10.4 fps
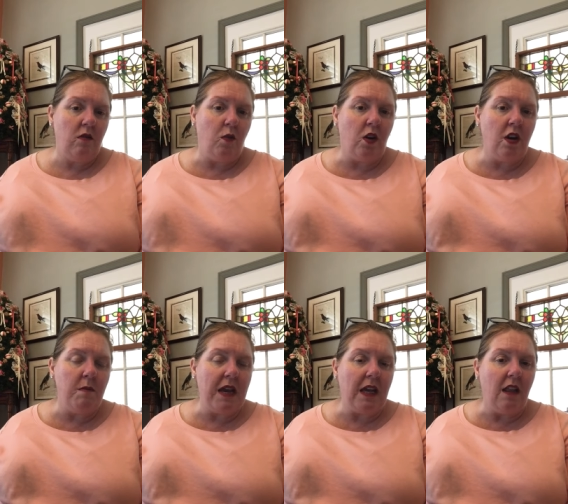we're going to
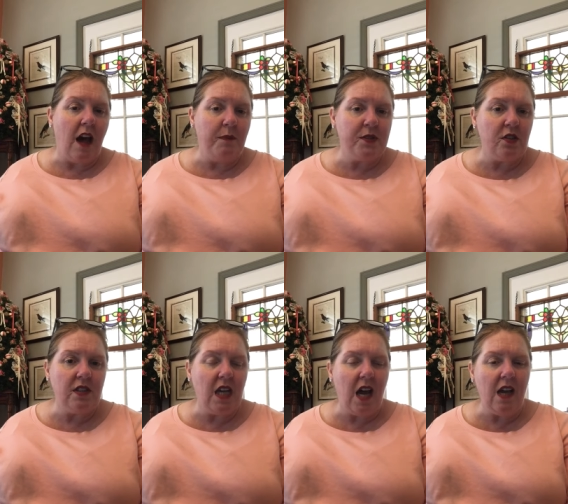make a lobster
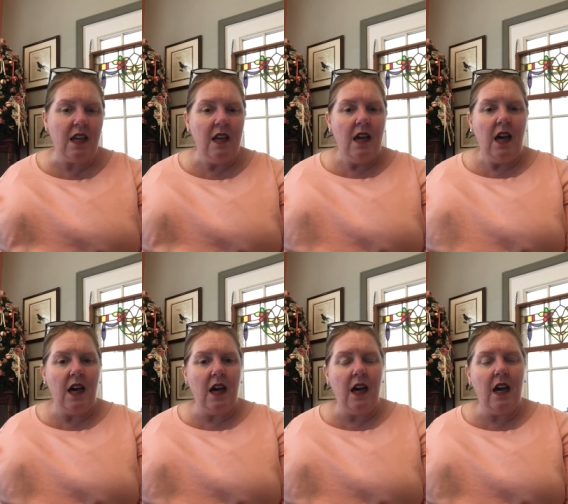stock,
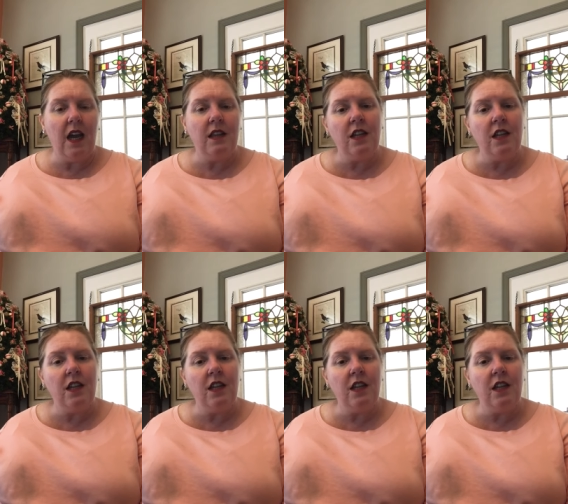and